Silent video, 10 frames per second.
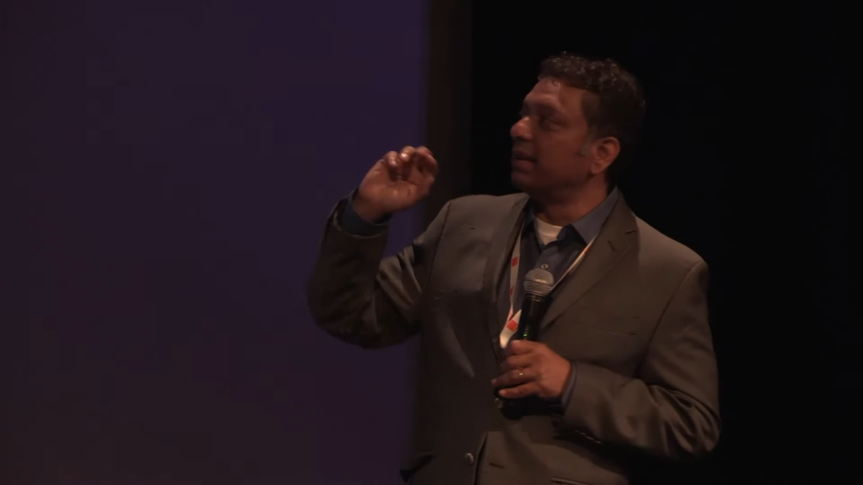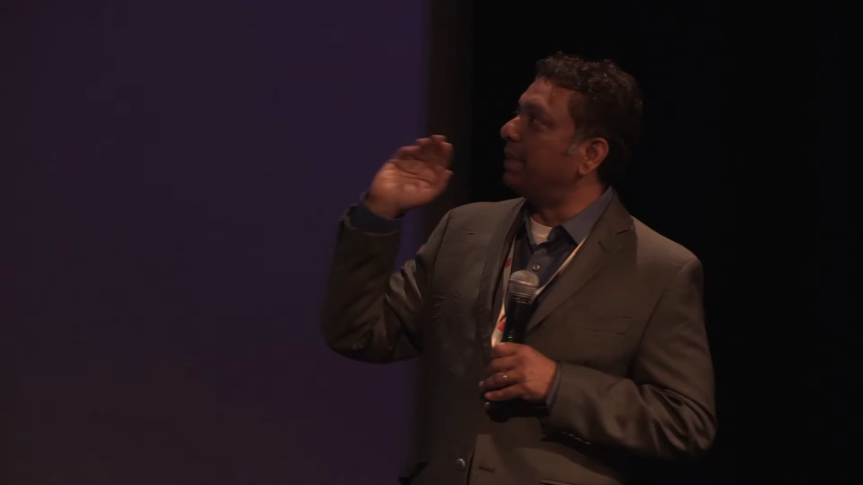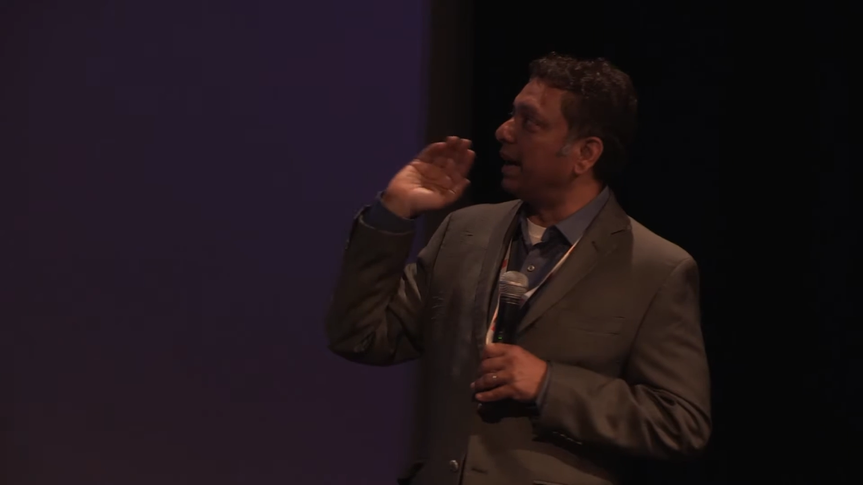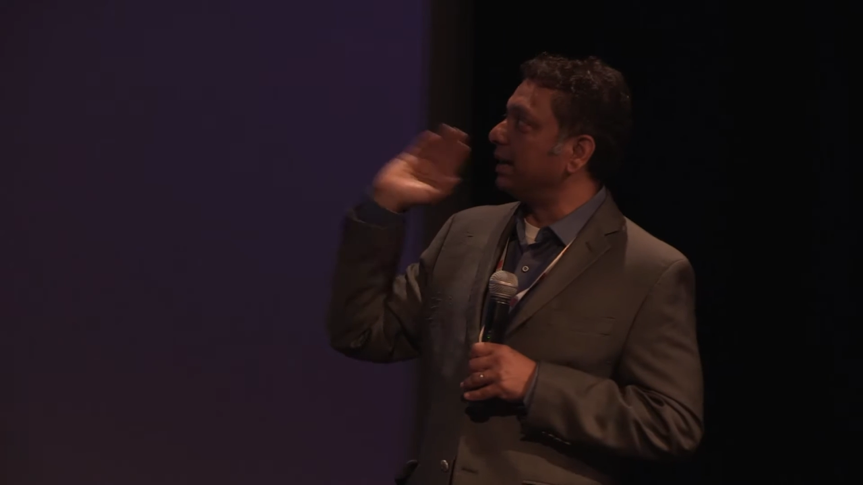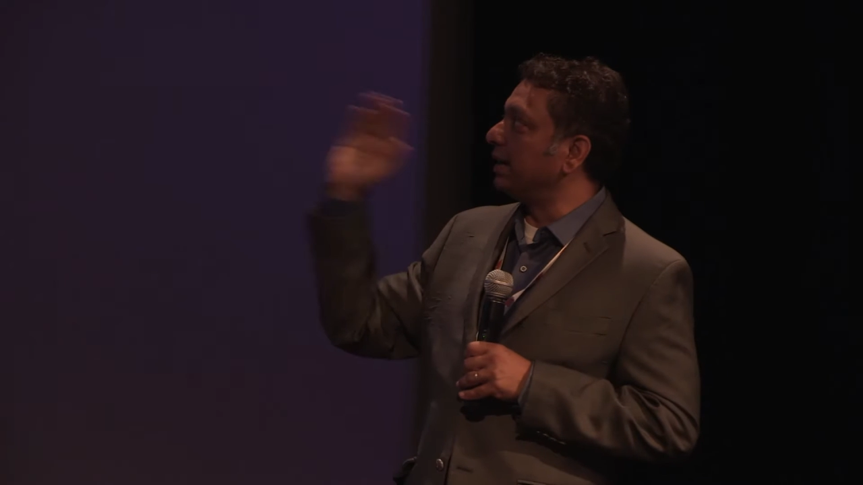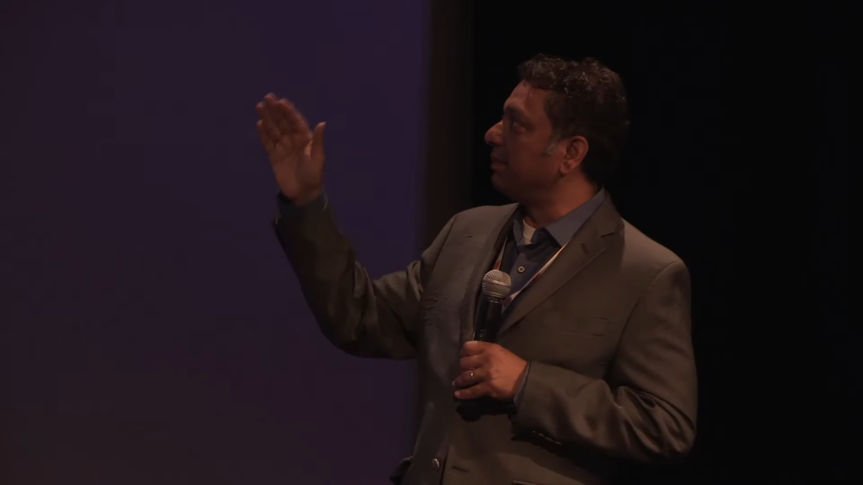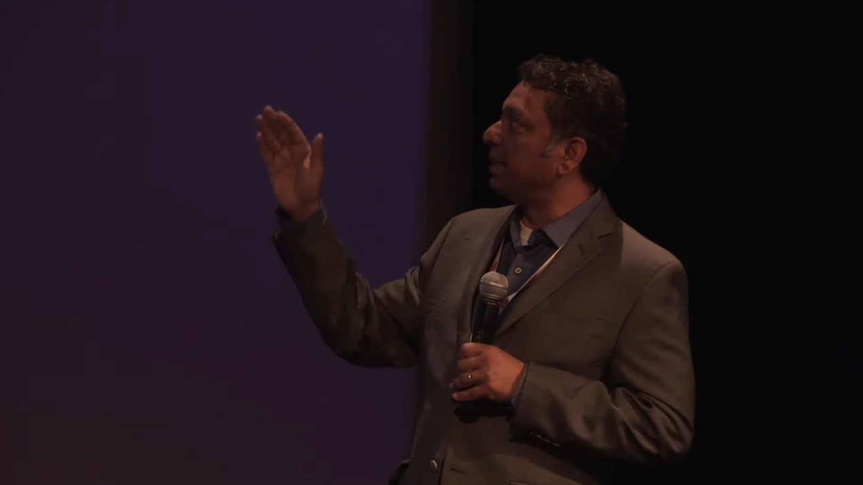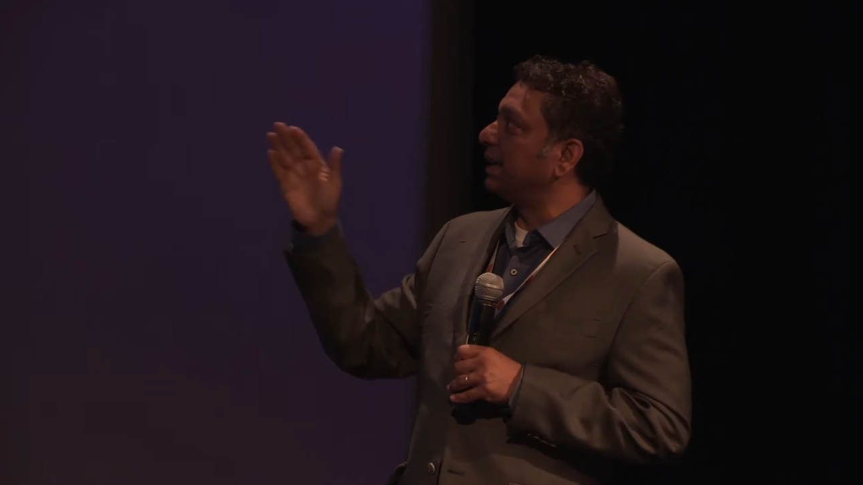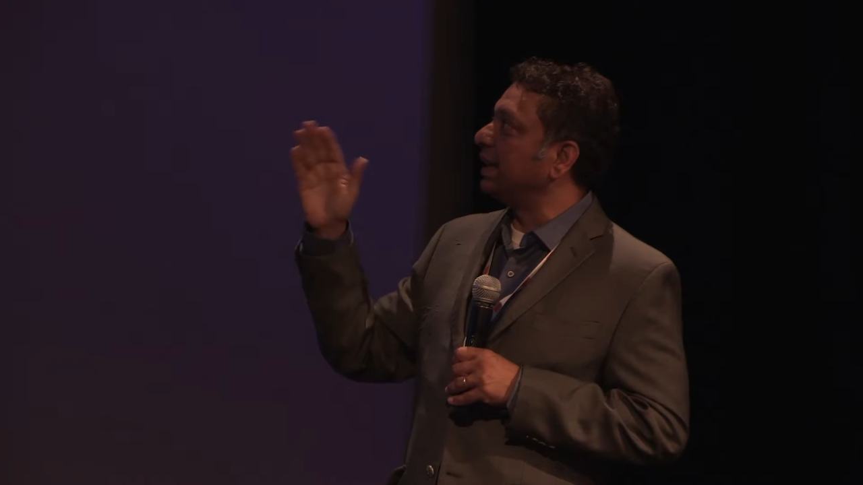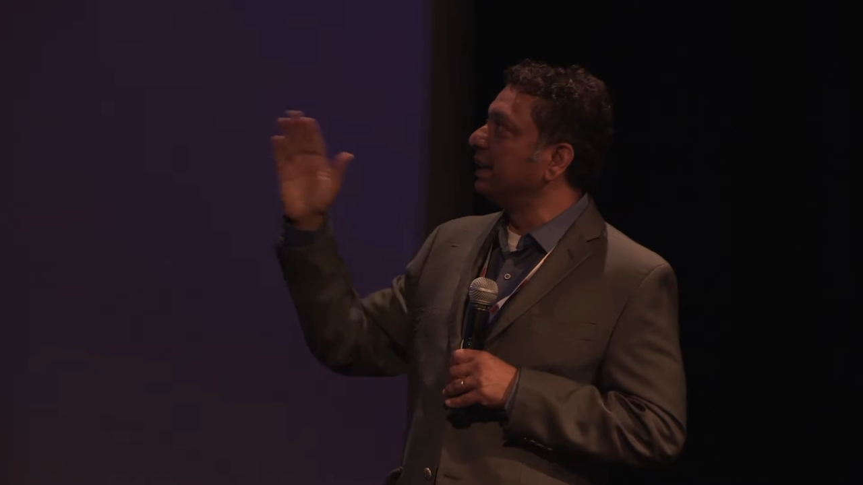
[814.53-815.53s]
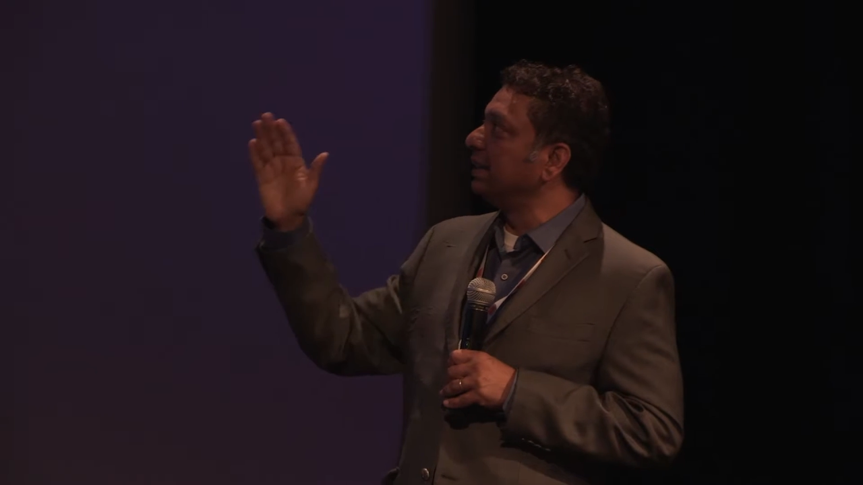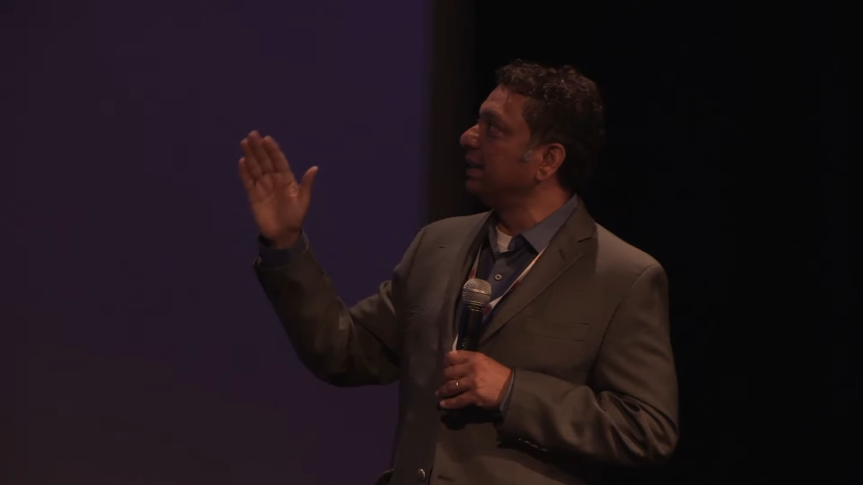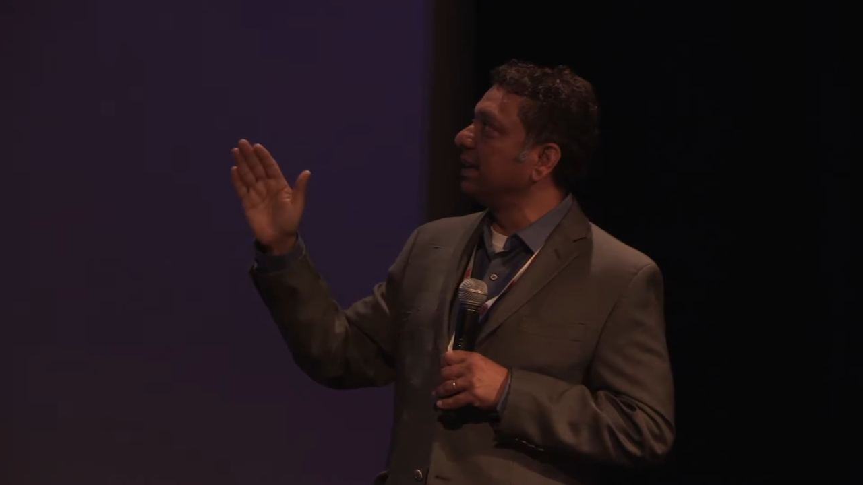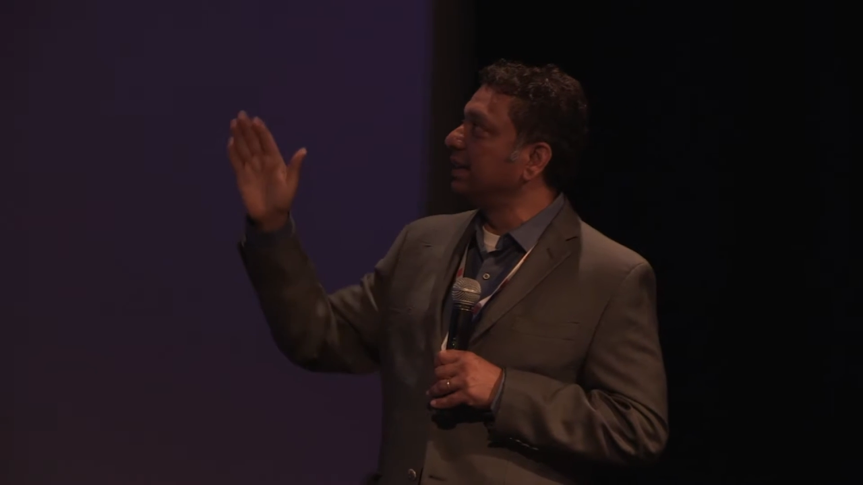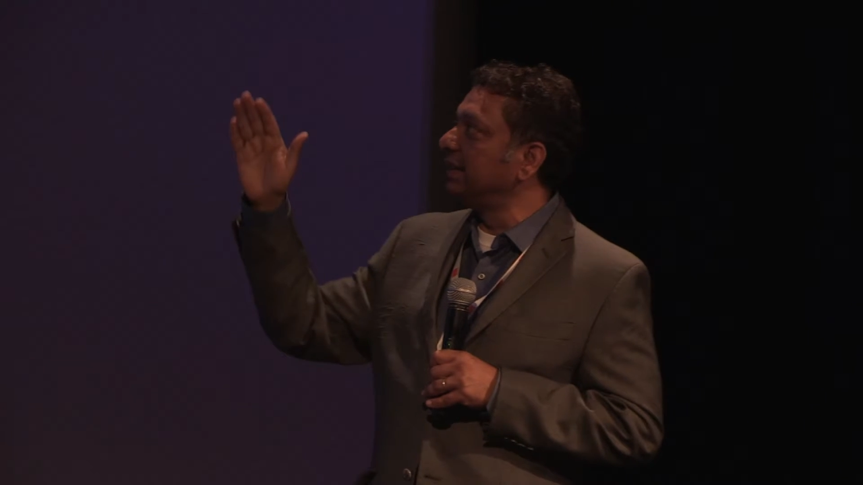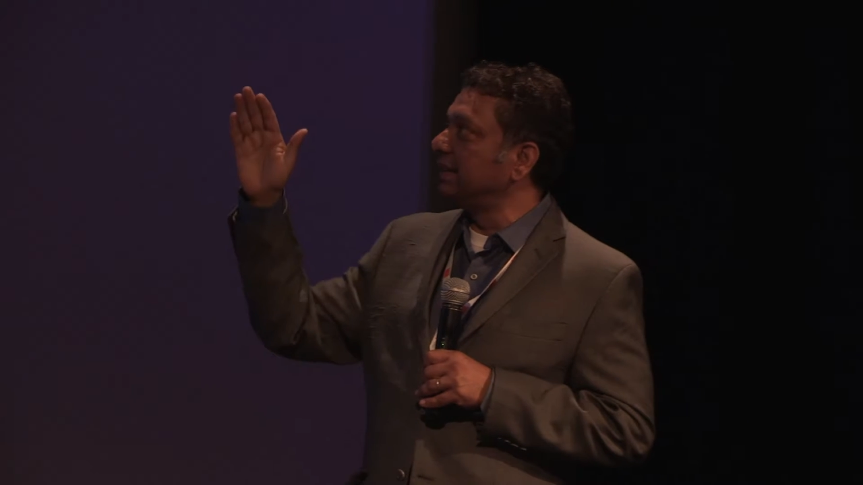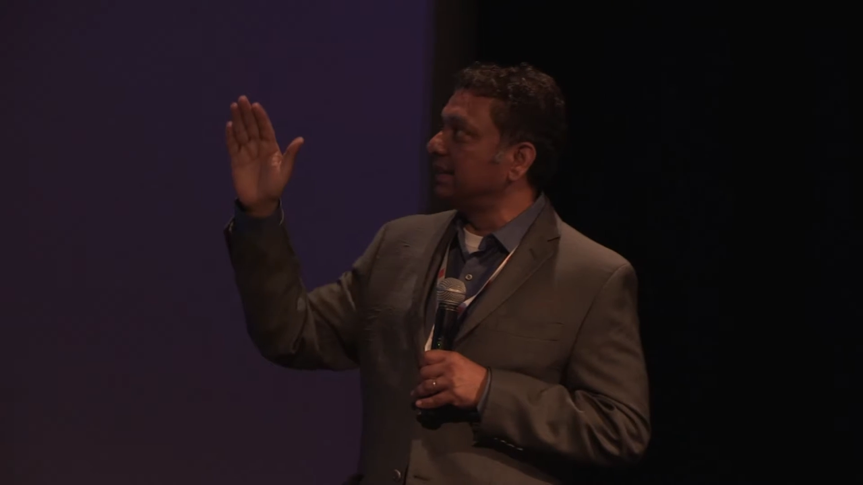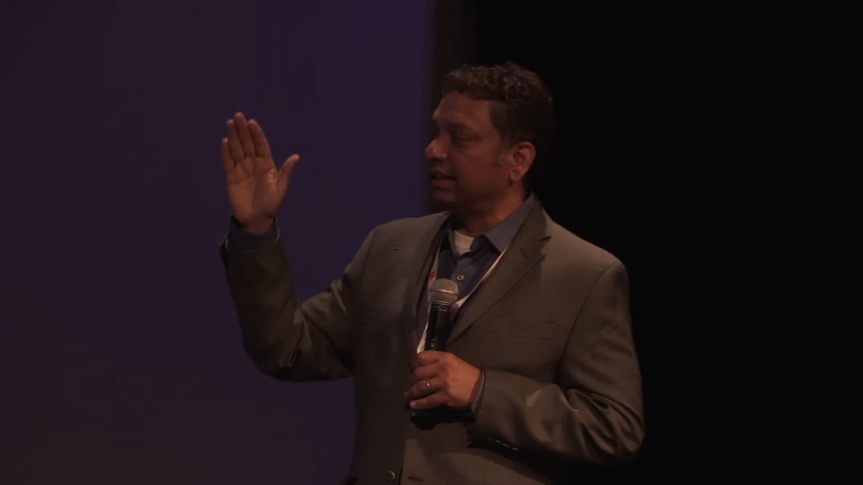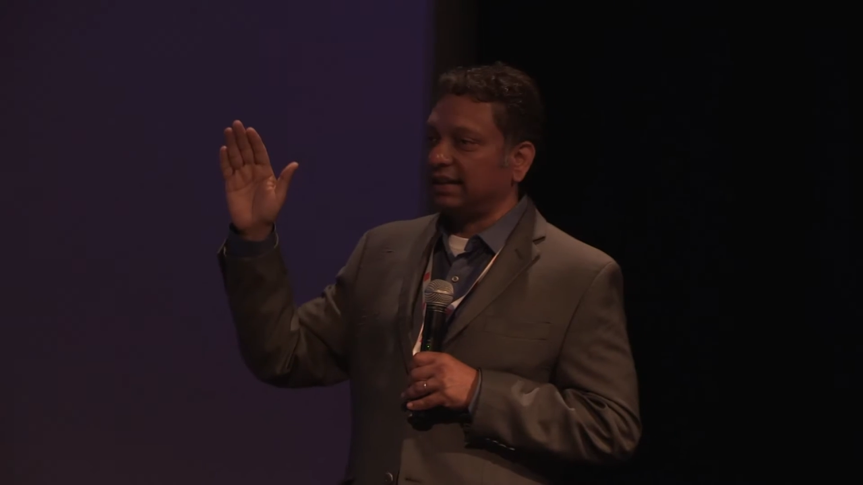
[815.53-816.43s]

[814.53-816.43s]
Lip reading: But in